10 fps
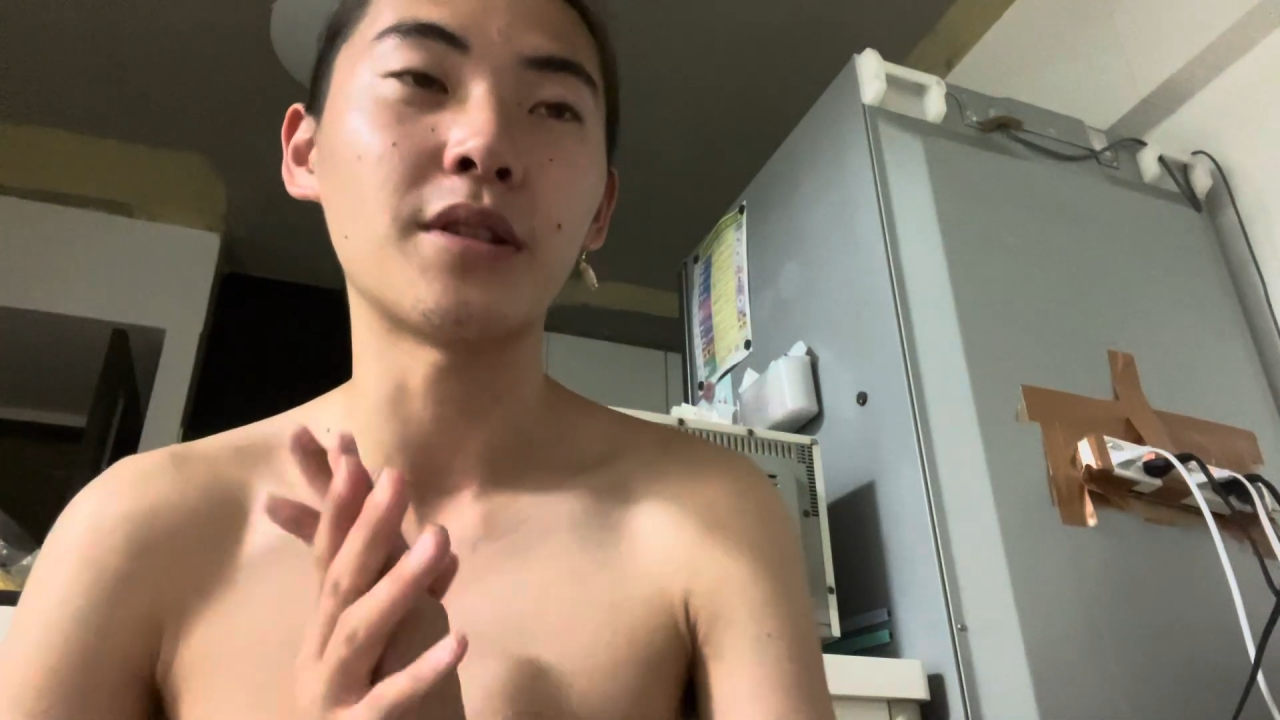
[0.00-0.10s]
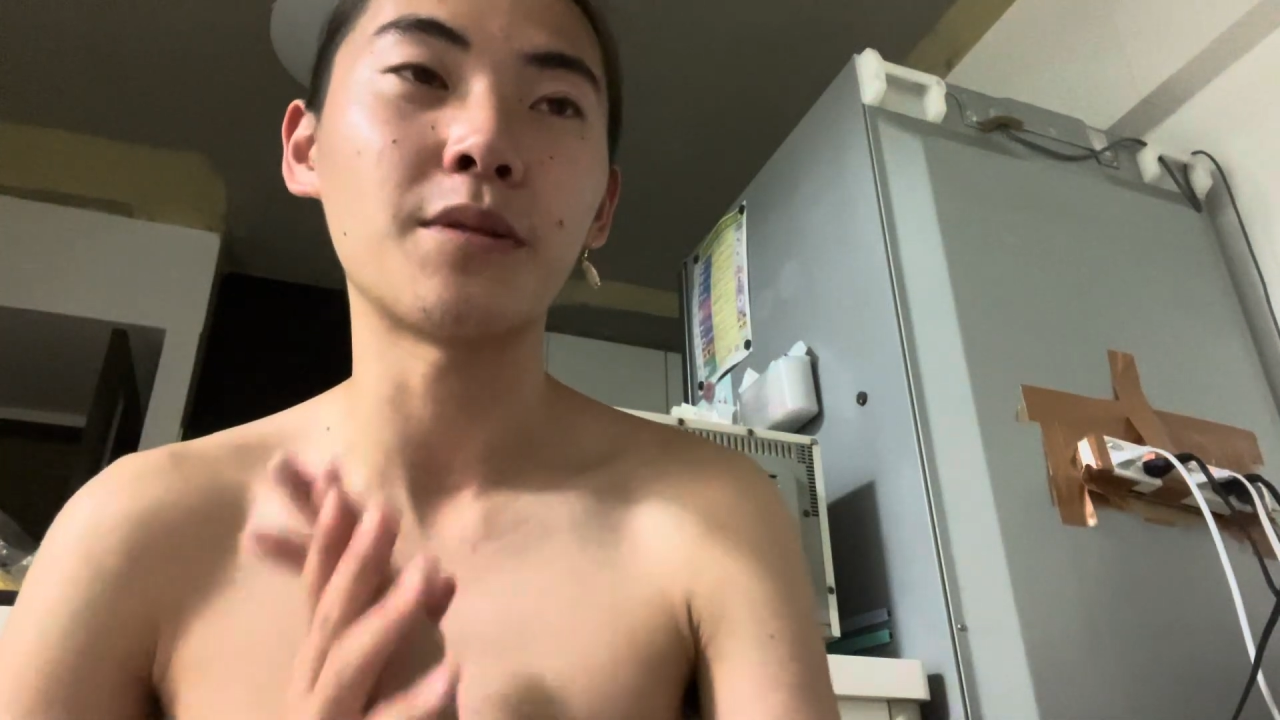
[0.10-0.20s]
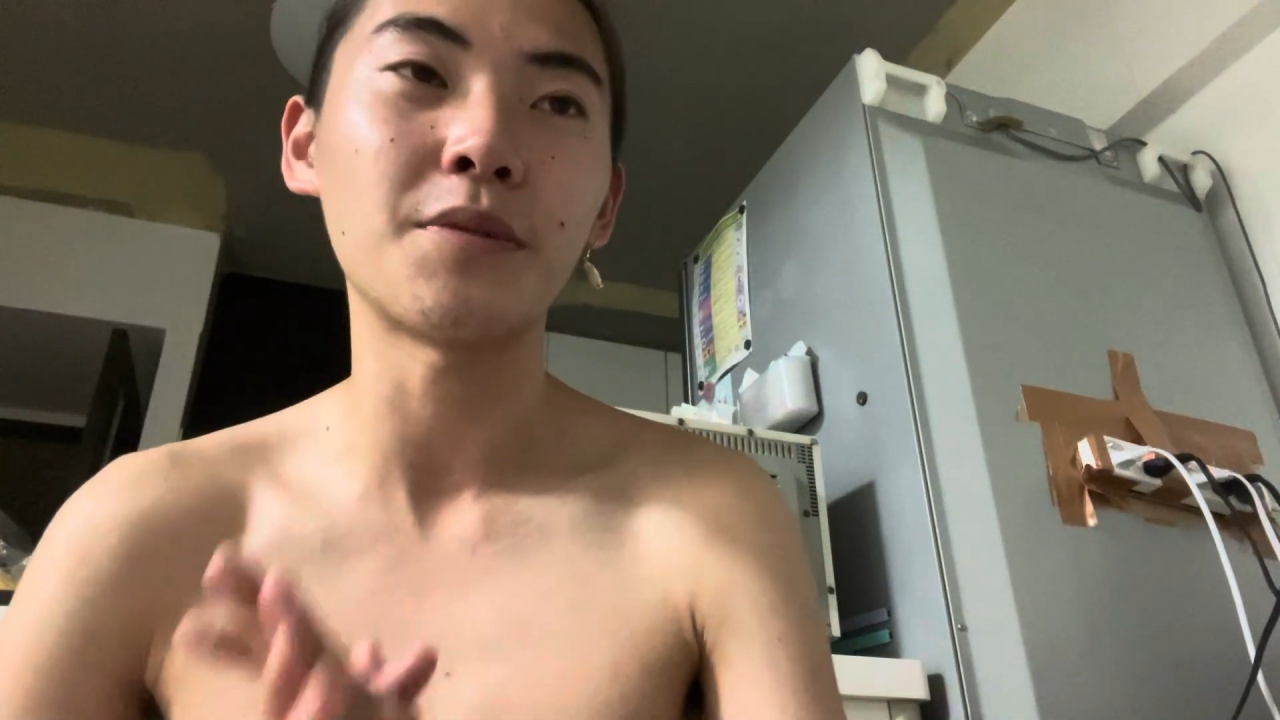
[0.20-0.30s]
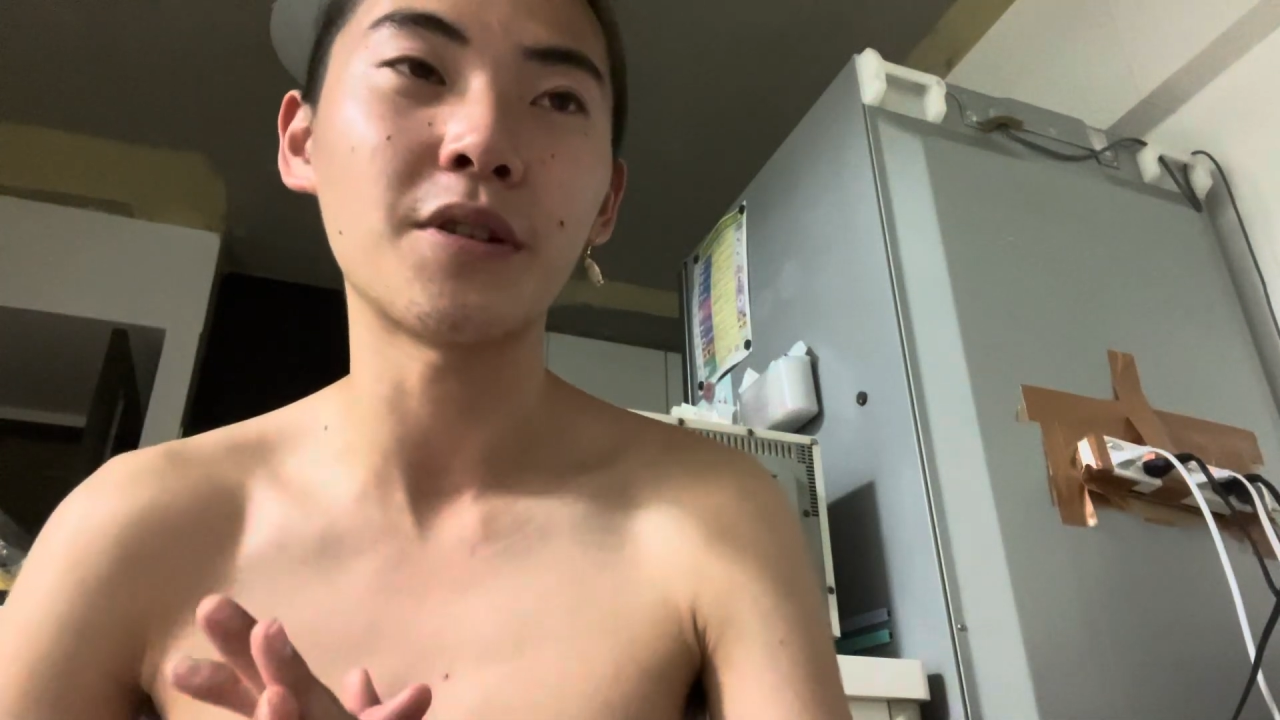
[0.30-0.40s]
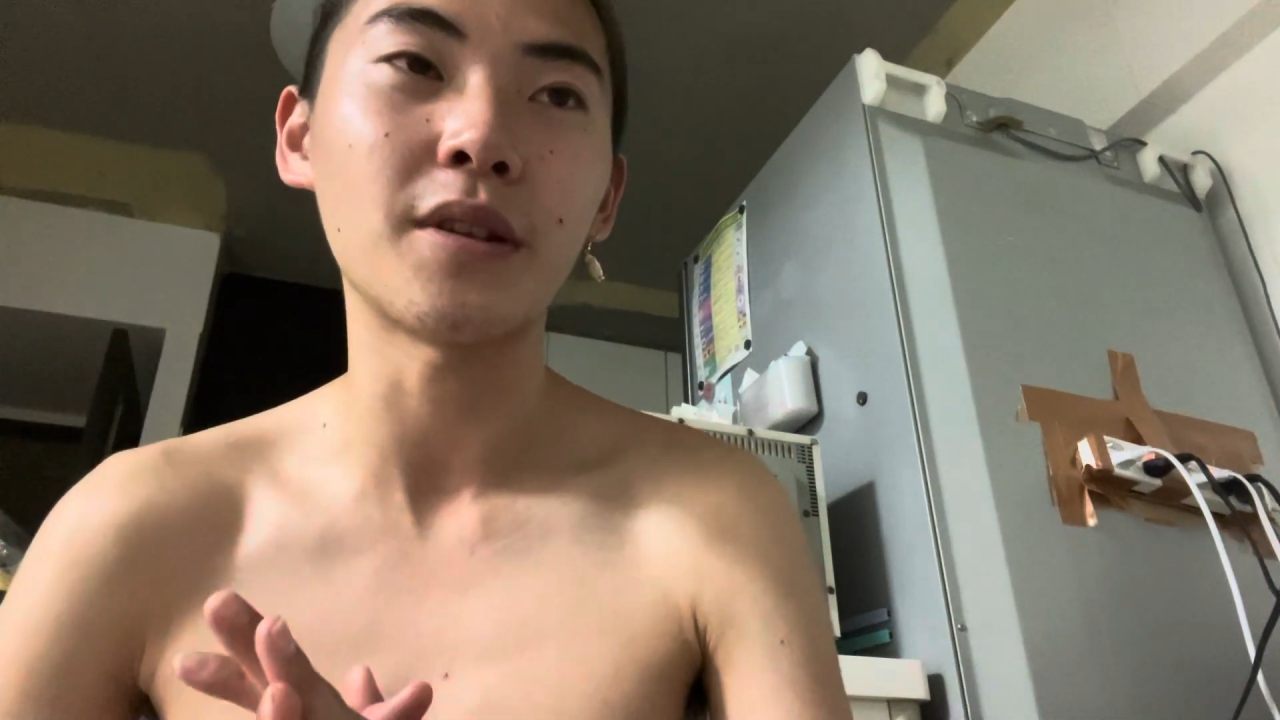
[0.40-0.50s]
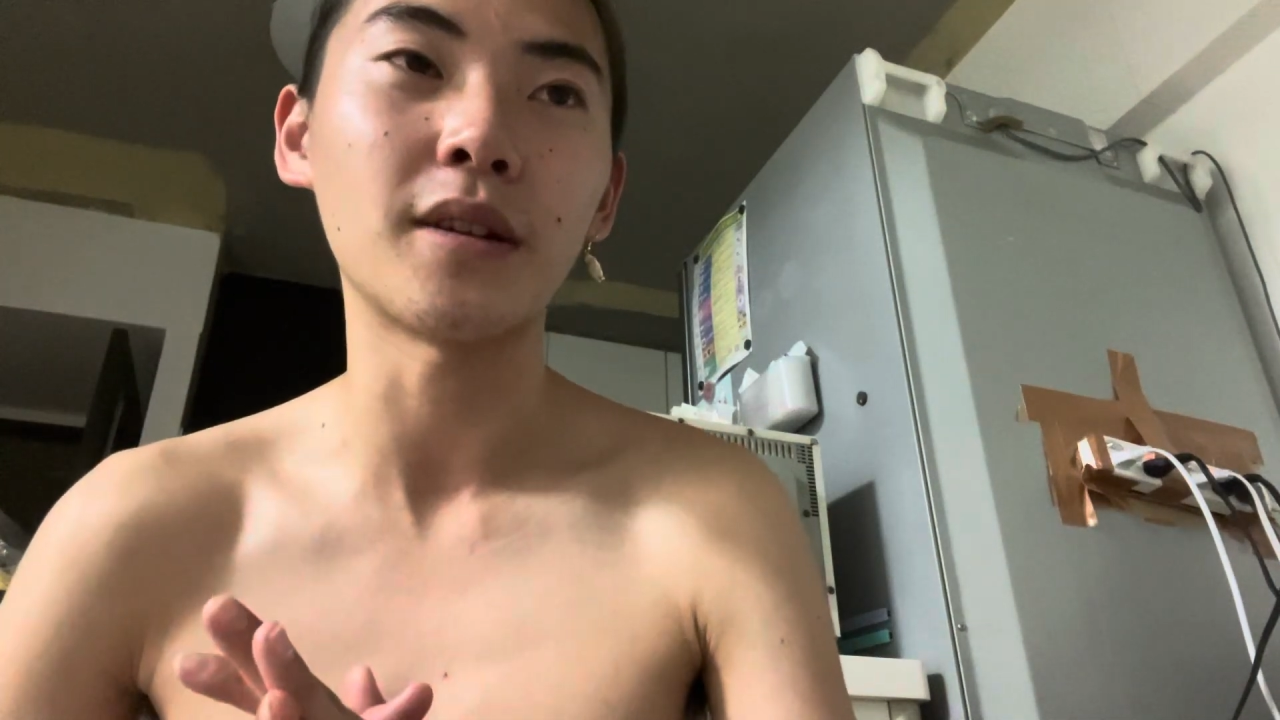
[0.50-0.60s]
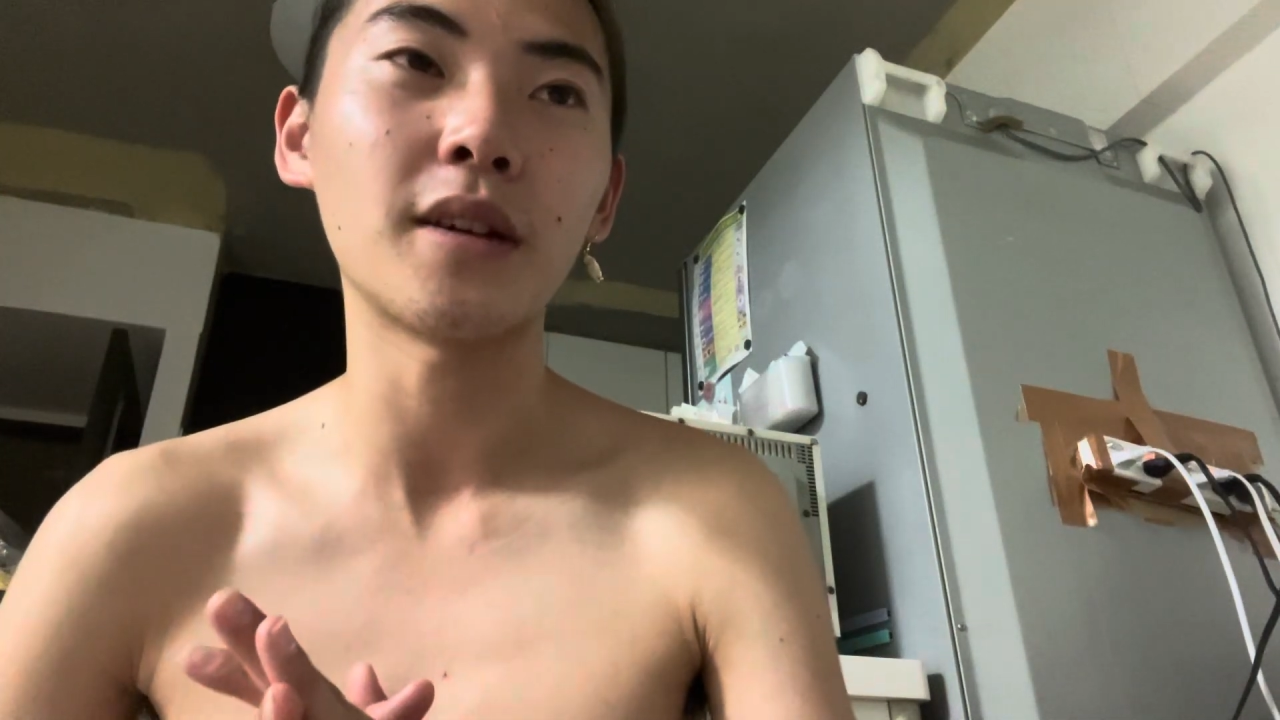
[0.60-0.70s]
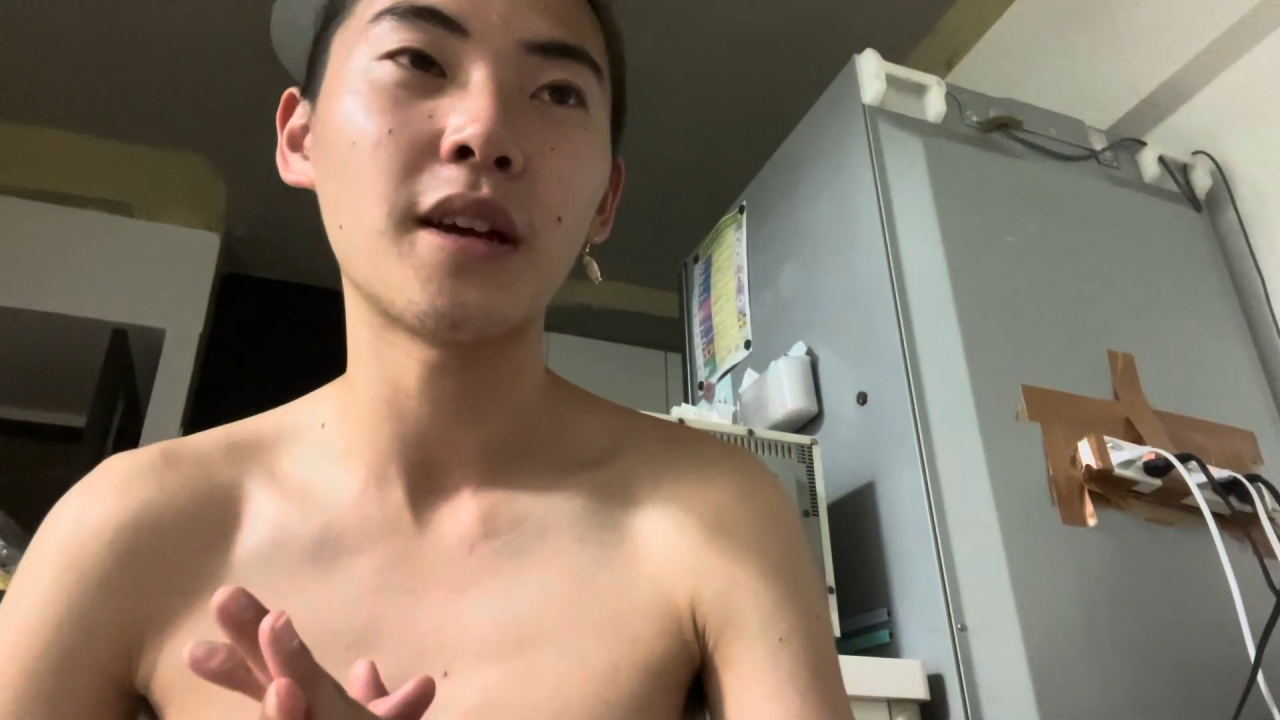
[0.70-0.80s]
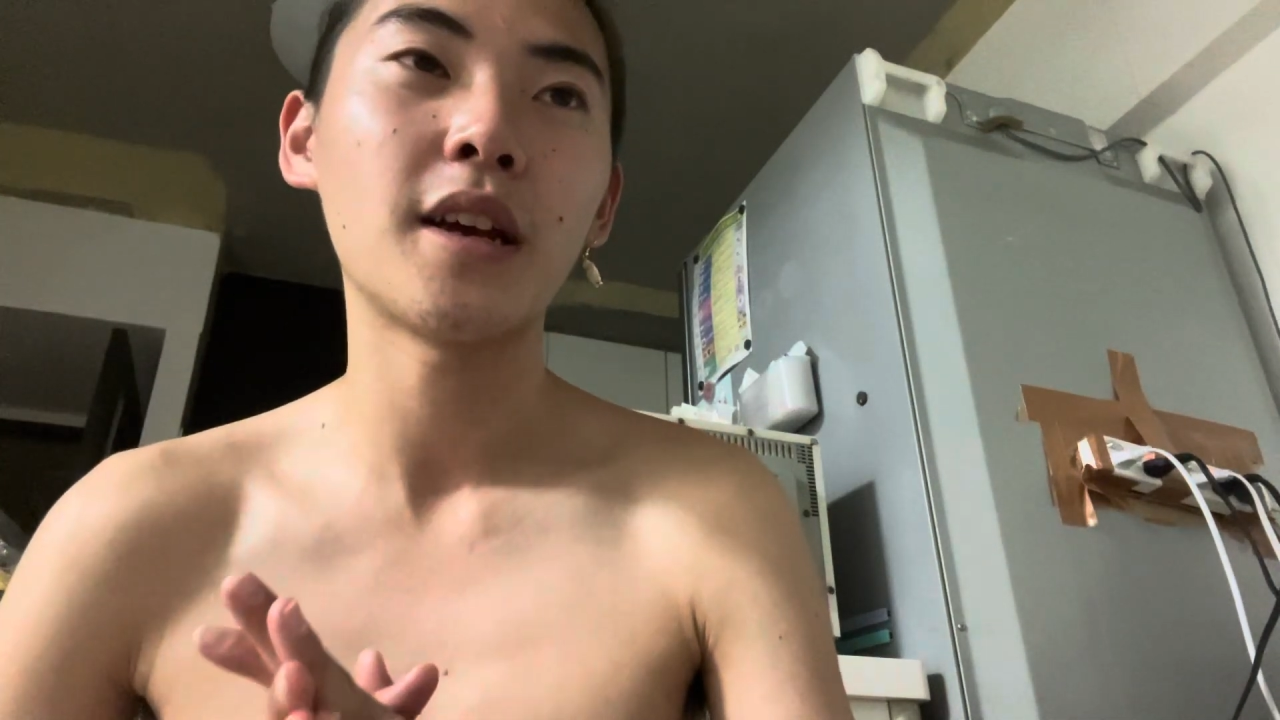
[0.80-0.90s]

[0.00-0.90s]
speaking,